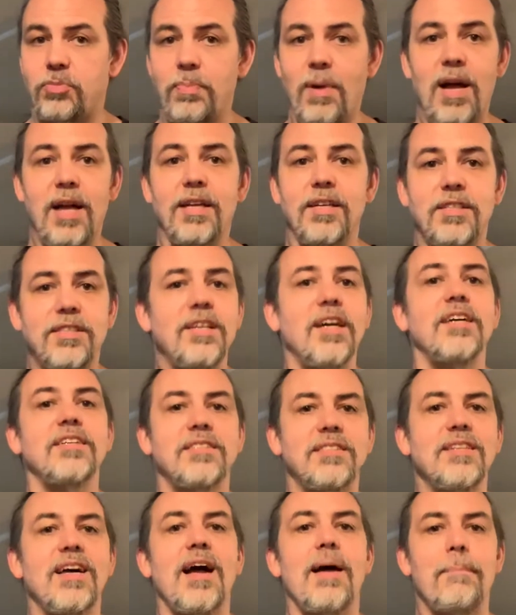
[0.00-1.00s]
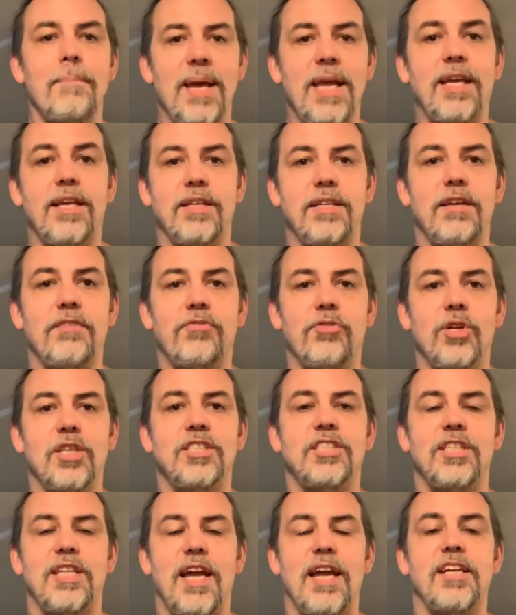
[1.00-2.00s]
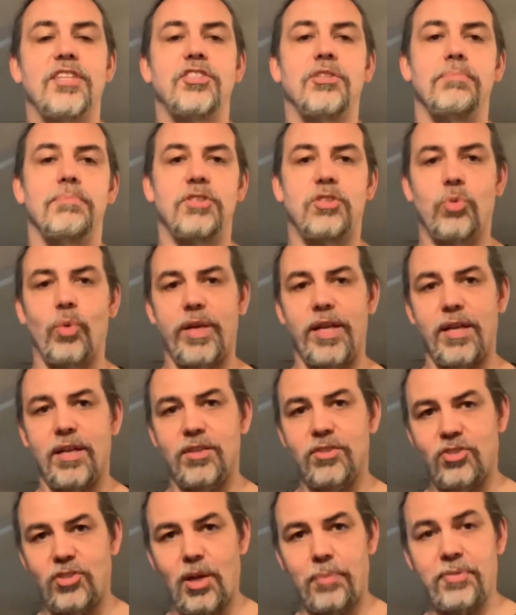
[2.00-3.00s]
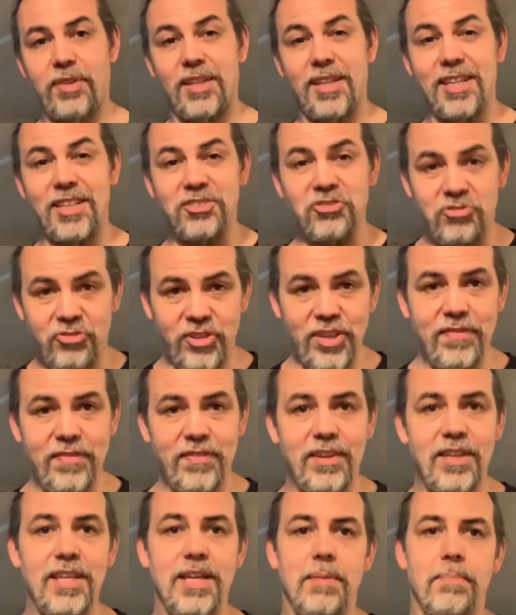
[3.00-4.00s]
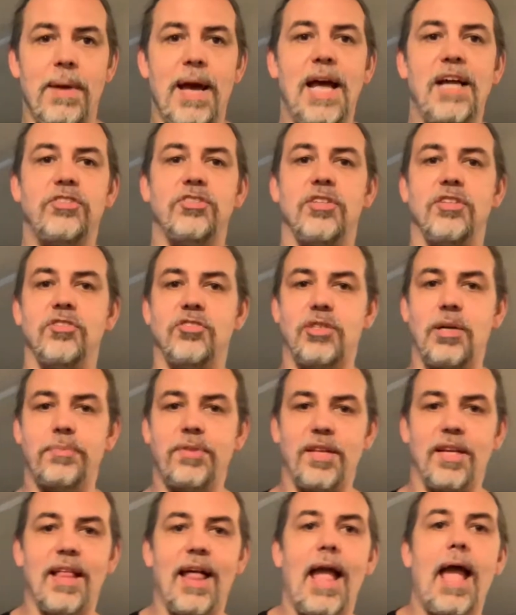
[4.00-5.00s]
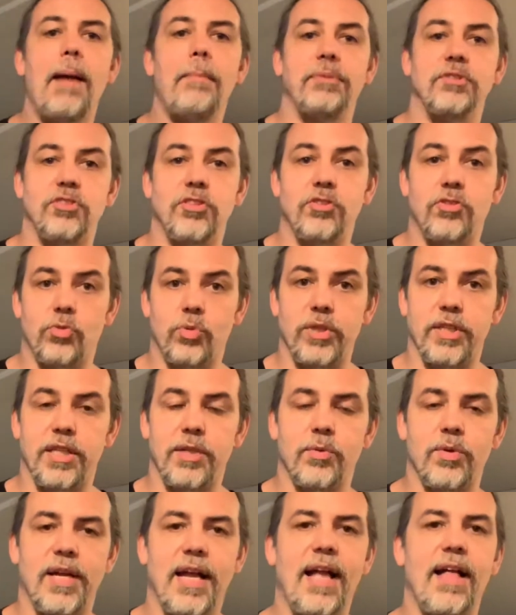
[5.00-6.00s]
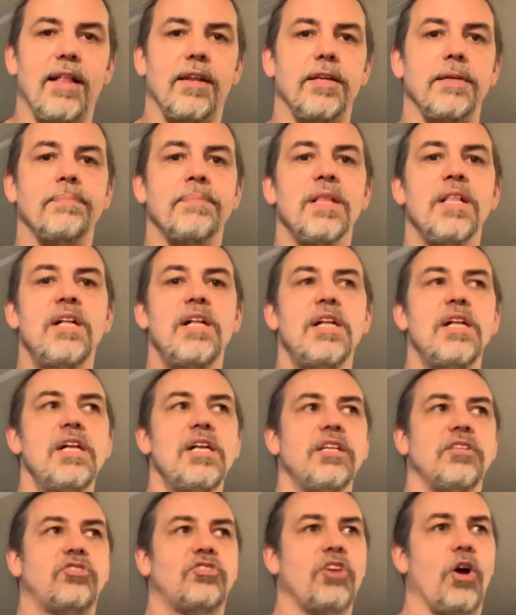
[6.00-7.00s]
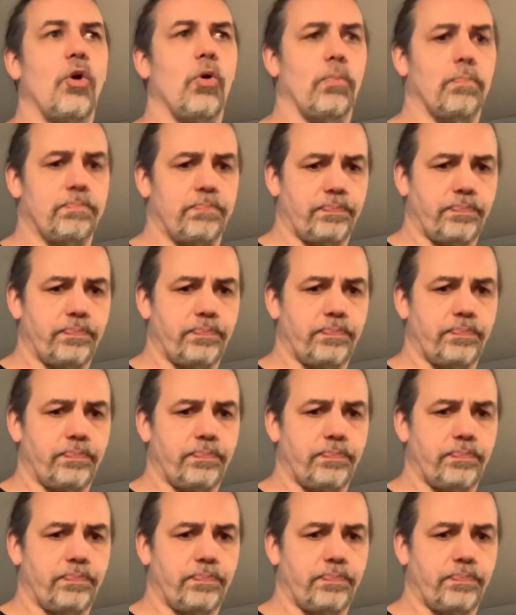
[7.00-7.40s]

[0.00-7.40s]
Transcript: mind does not make a differentiation between something that is vividly imagined and something that happens in 3D reality. So